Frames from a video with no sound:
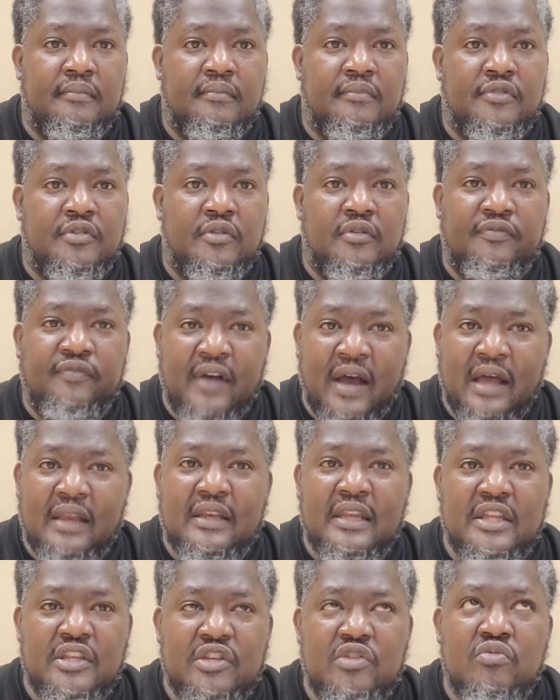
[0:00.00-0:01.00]
So the Father
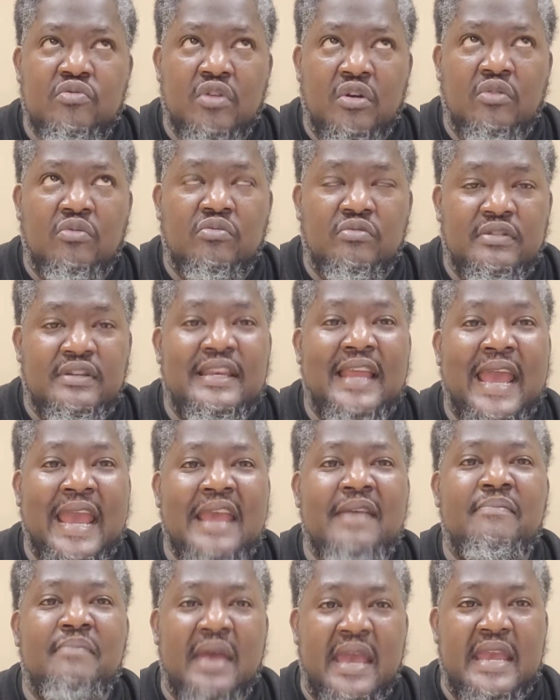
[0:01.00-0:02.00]
letting you know
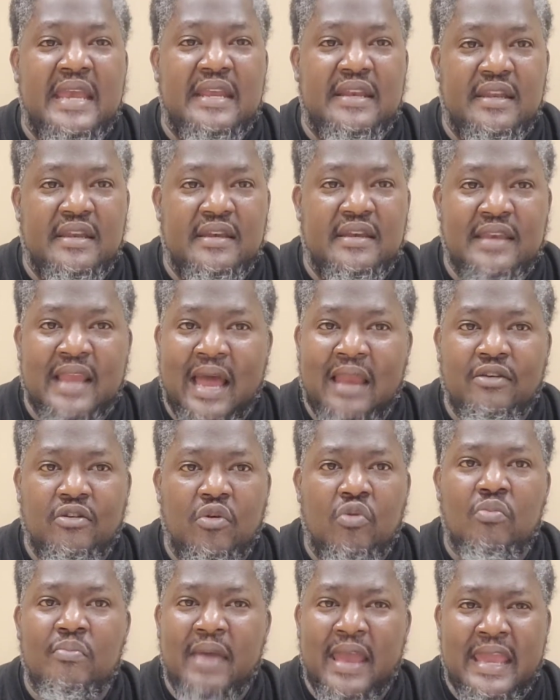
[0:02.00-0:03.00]
they made it. Not
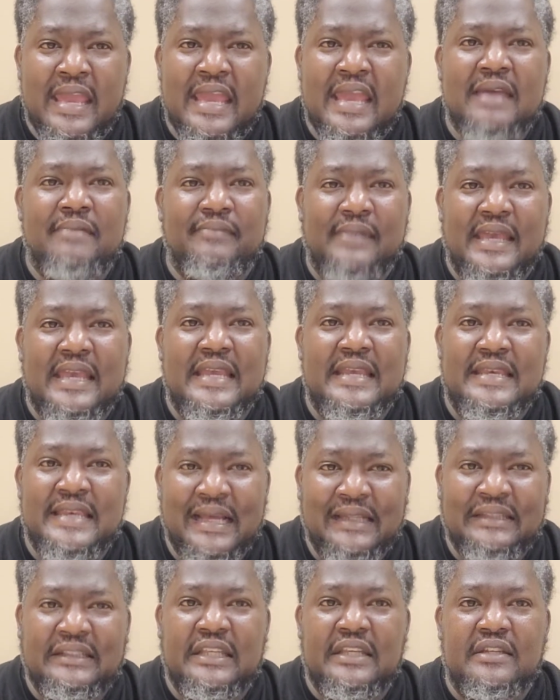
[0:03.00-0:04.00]
no man made
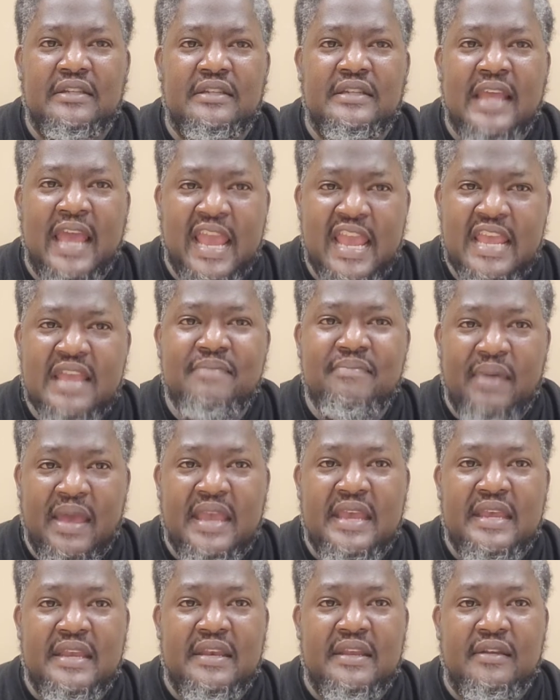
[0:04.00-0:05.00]
nothing. They
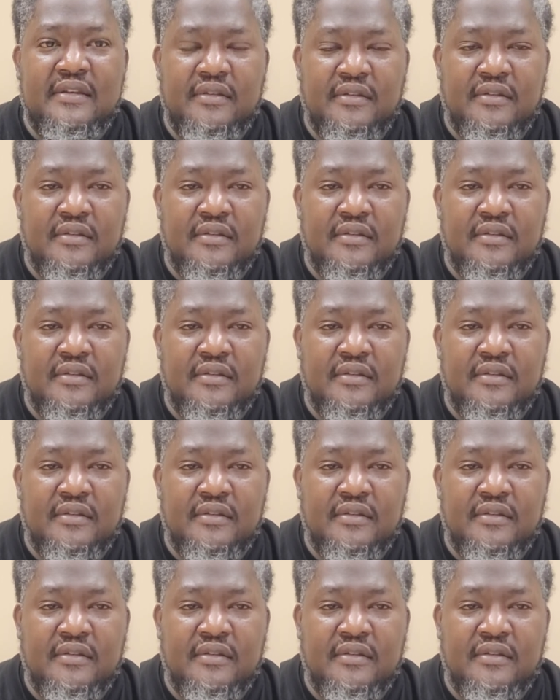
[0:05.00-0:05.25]
made it.